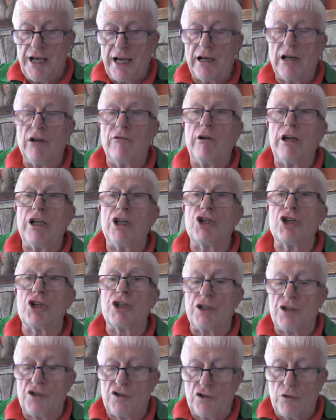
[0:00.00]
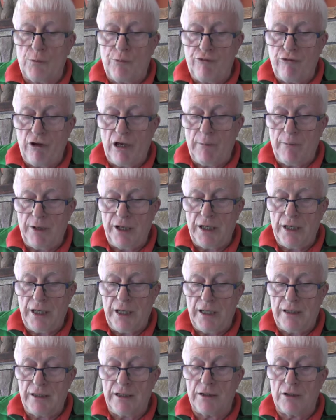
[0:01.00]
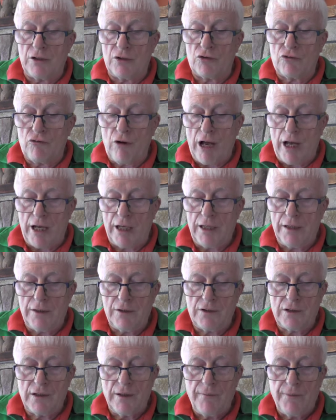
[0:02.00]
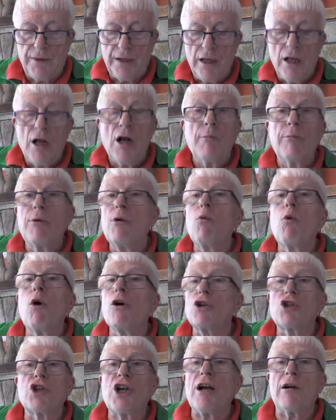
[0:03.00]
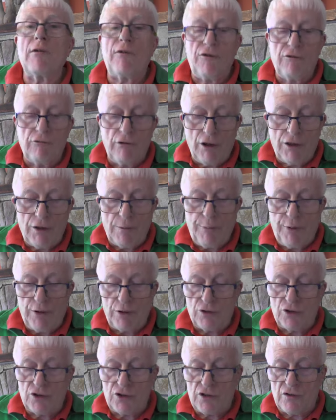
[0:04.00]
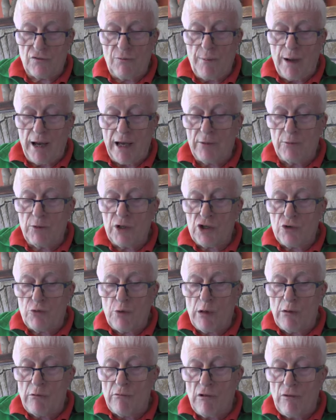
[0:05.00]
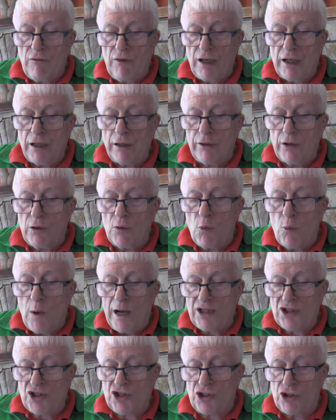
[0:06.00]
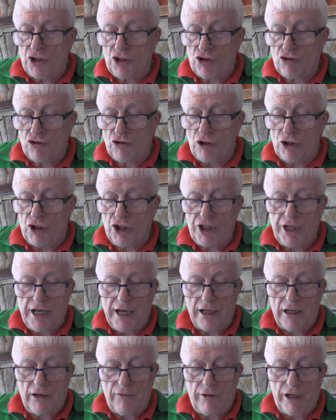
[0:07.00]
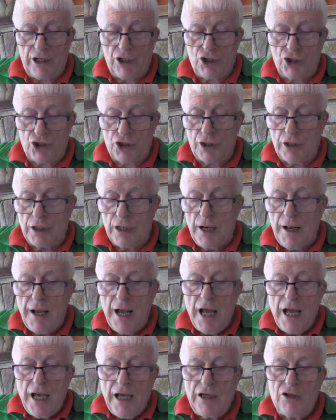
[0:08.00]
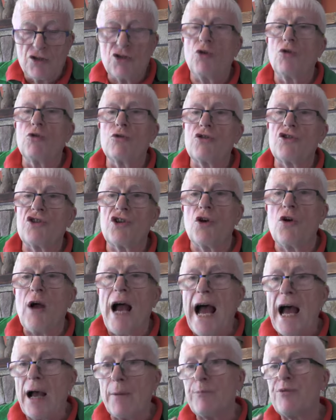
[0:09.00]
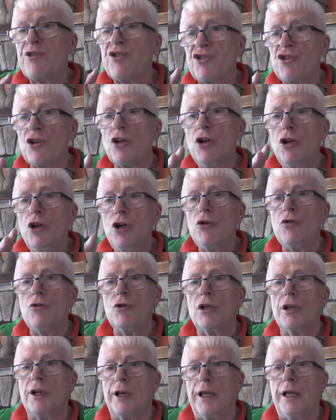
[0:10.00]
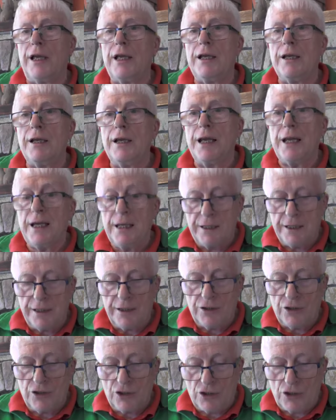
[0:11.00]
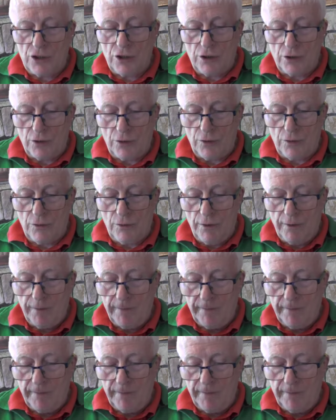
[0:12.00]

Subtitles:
declaration is supremely needed and right. But watch out for other posts of mine which will reveal that Western astrology declaration is also absolutely needed too.